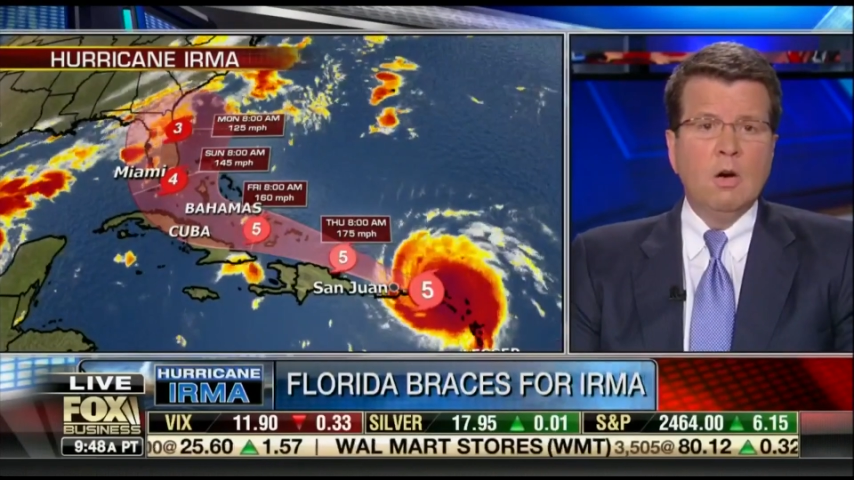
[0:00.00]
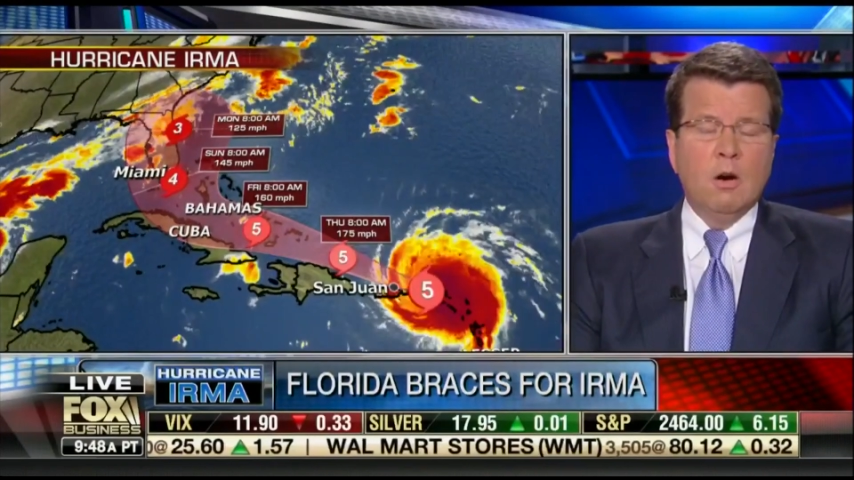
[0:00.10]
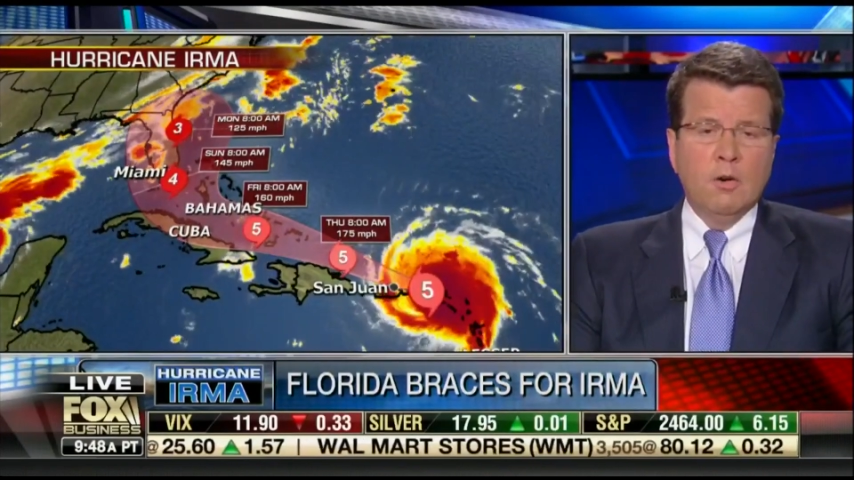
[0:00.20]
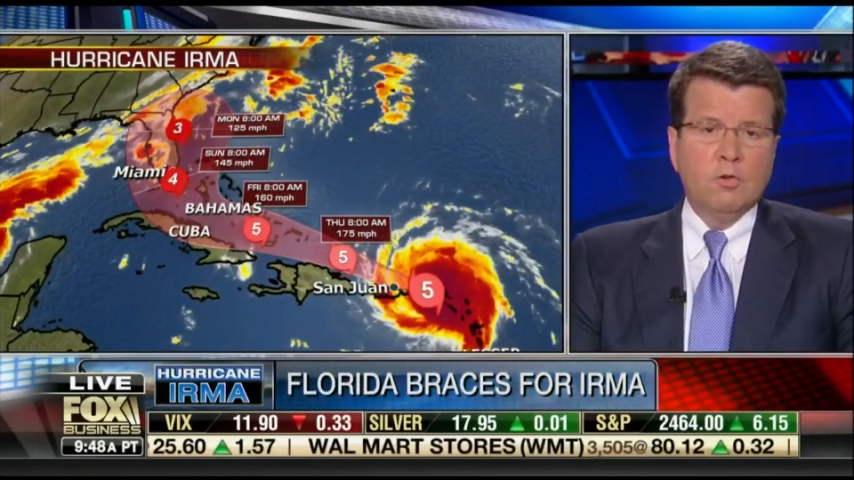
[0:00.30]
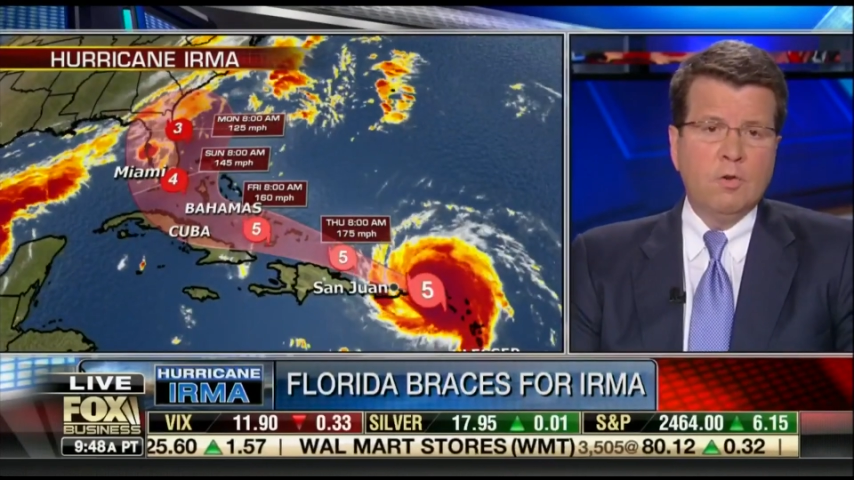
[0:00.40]

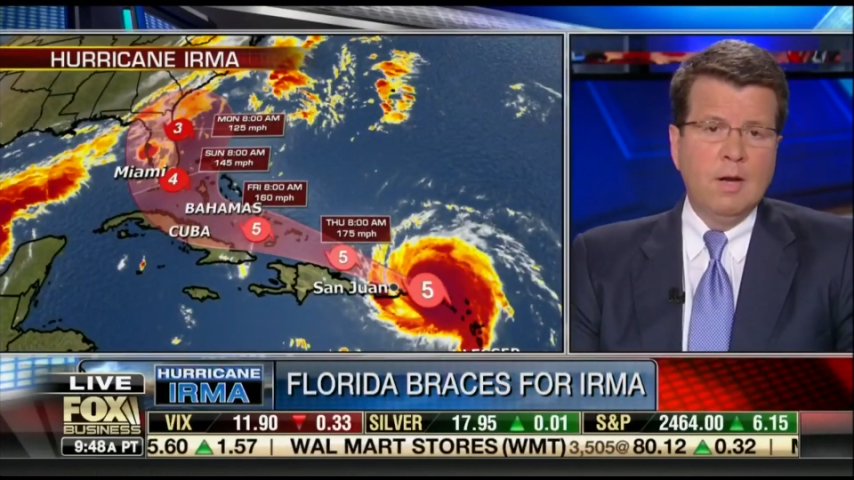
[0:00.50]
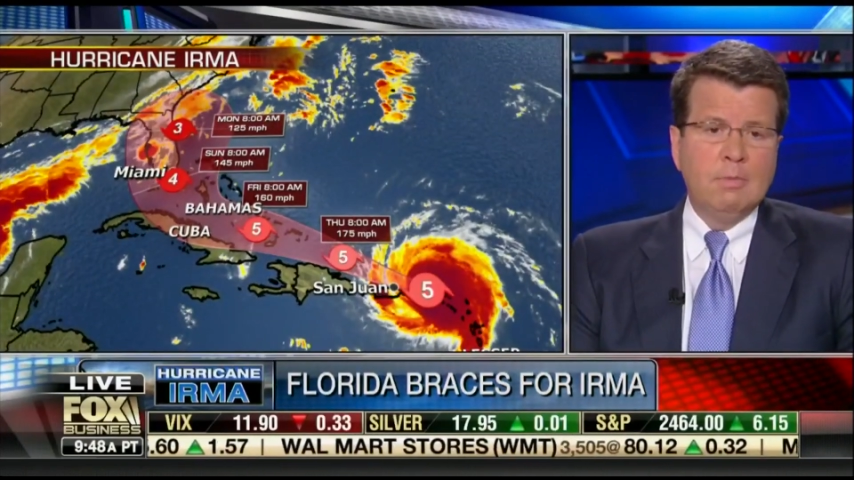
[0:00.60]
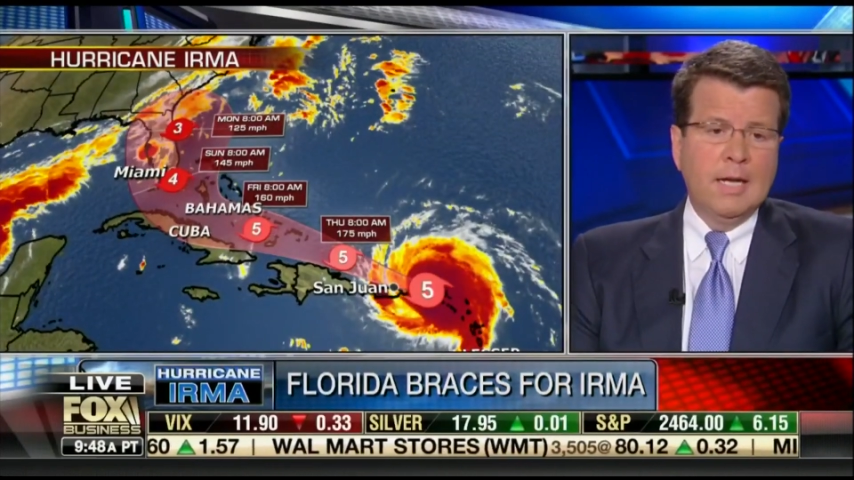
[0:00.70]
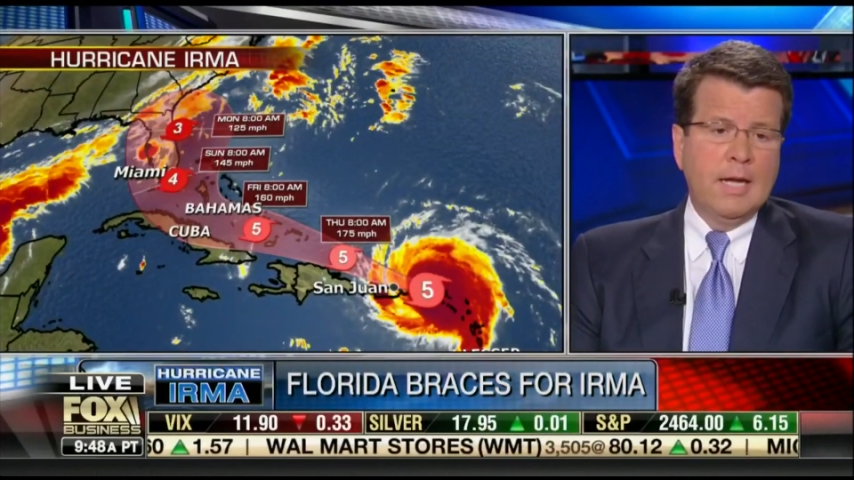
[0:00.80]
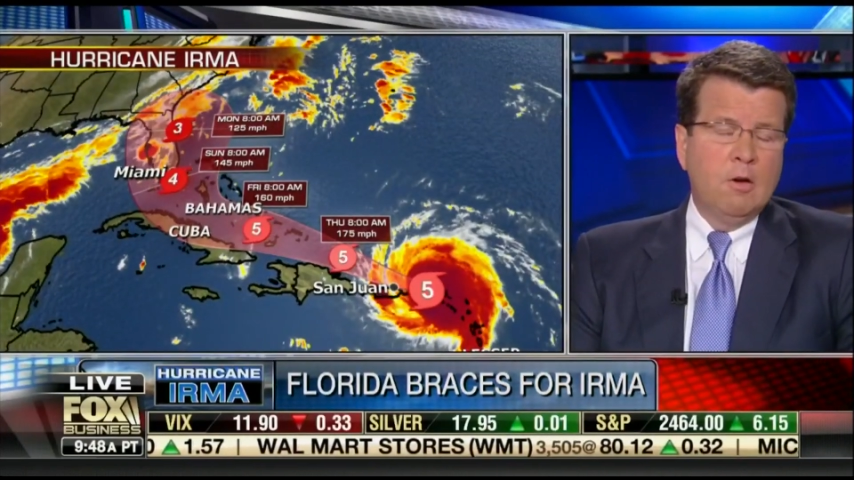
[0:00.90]
are
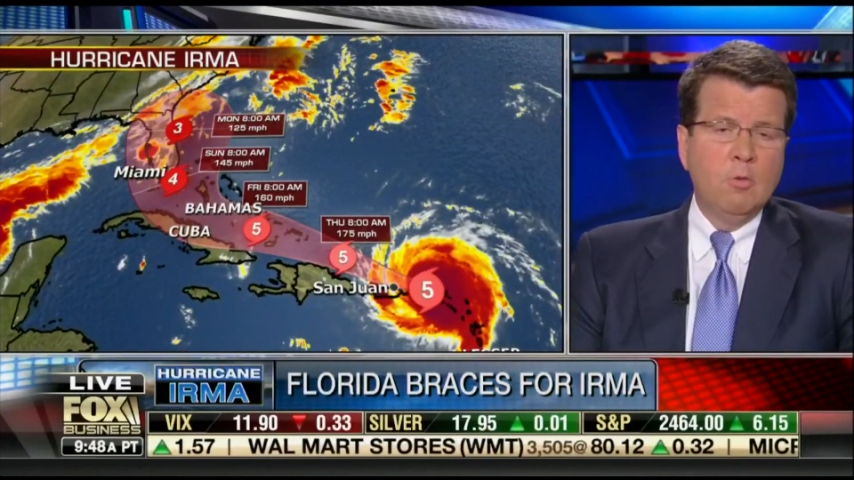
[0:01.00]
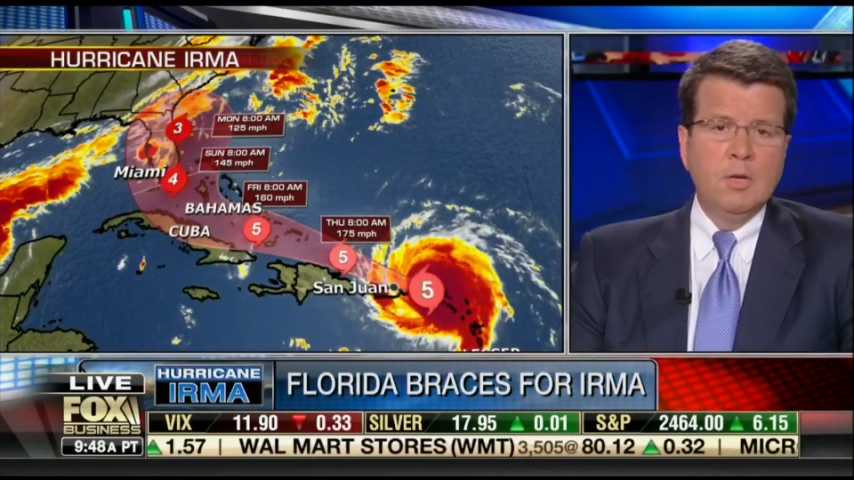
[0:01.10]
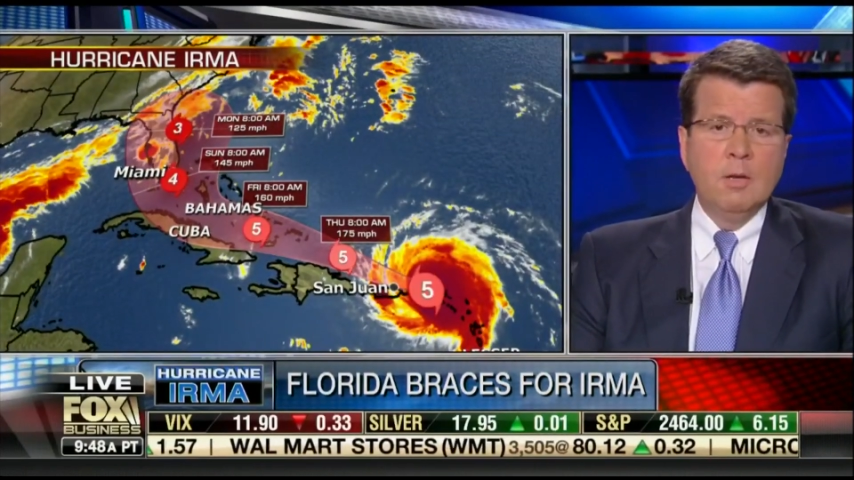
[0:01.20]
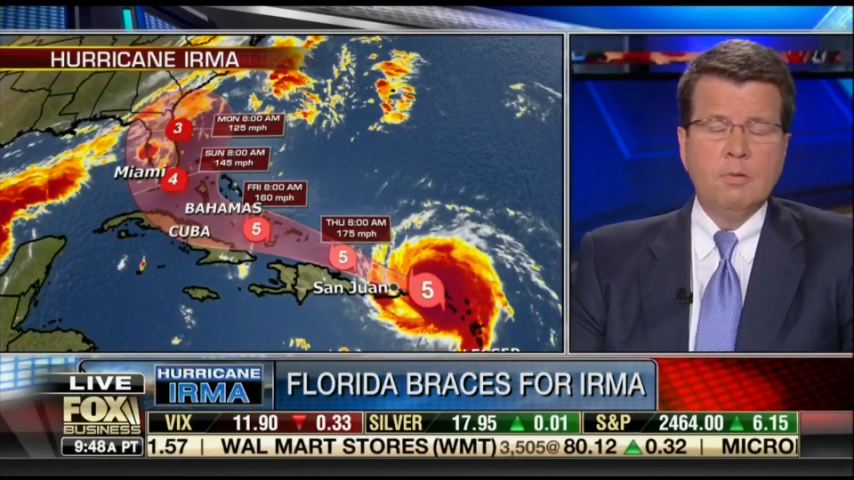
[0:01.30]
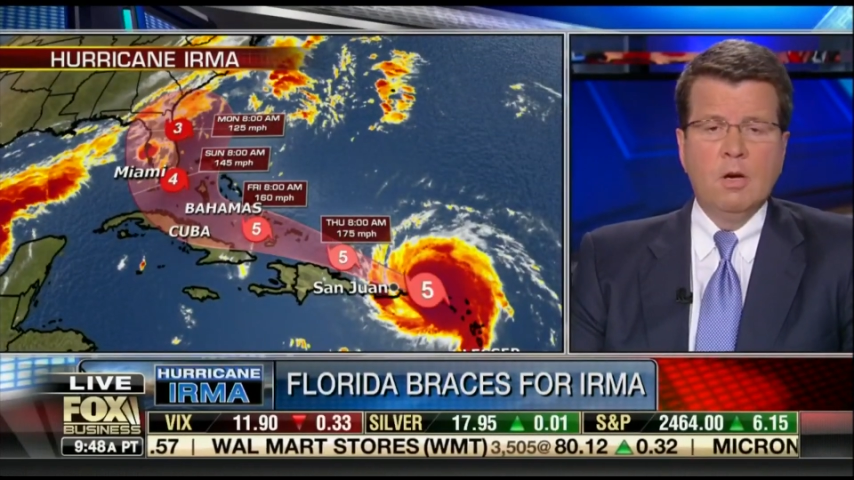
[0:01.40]
scrambling at a Home
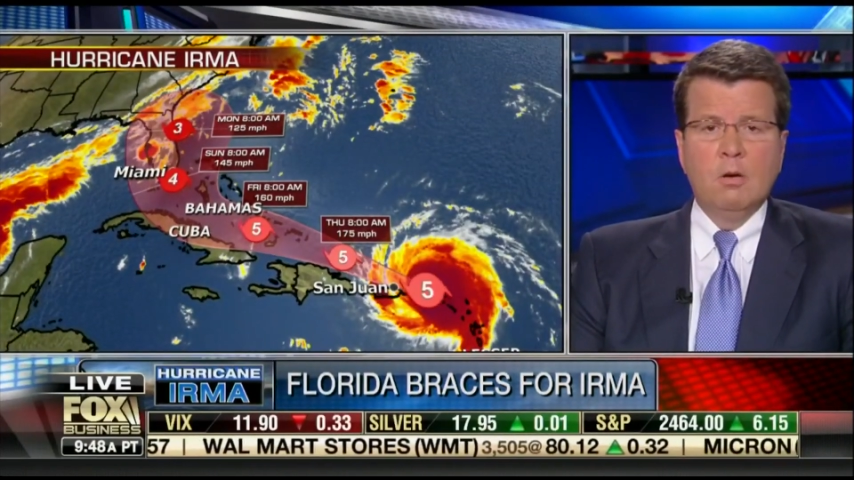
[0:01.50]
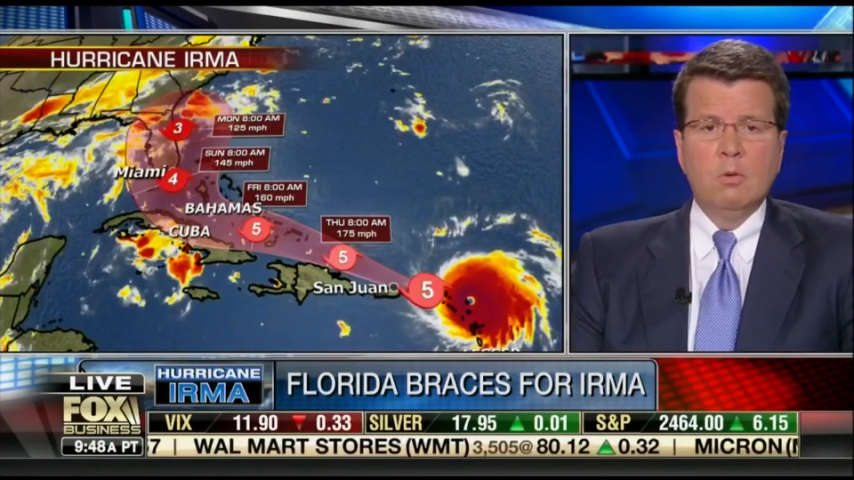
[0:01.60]
Depot